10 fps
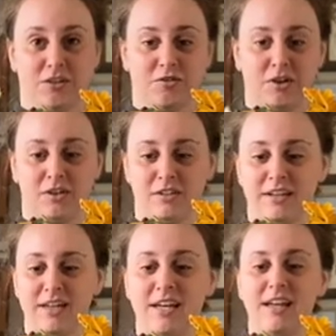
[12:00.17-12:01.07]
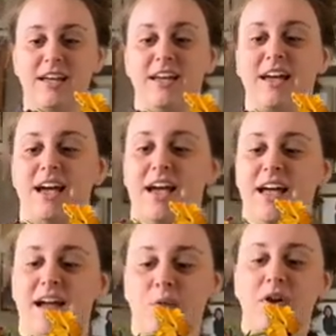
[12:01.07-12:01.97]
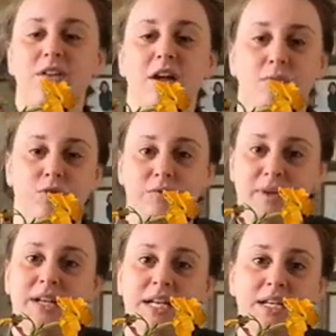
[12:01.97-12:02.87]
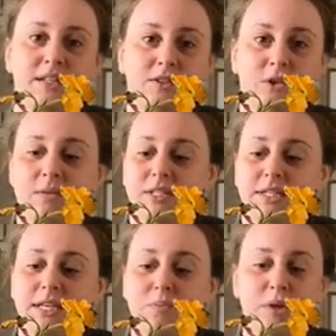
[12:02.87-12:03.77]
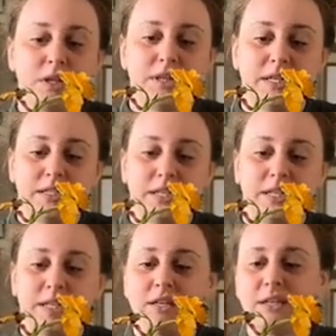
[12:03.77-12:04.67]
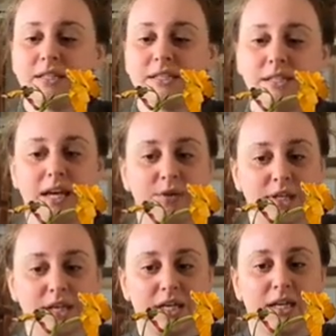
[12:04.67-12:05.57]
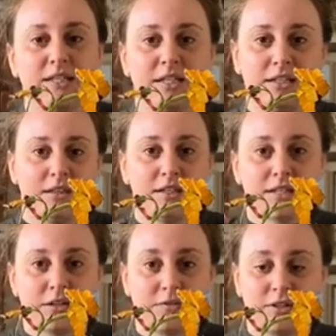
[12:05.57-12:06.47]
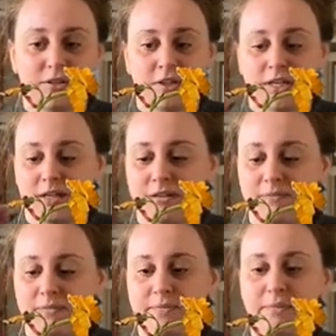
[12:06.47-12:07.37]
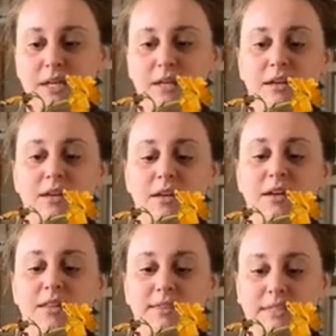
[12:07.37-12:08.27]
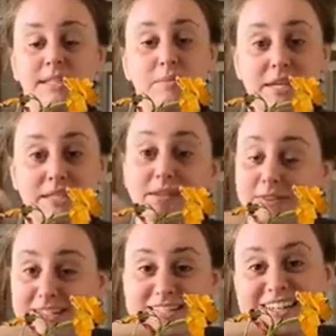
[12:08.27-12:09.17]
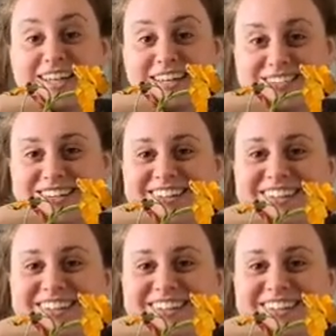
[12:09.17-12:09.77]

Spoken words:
full. I want a lot of movement in it, so I just keep putting things in, seeing how I like it, taking things out if I don't like it. That's the best advice I can give you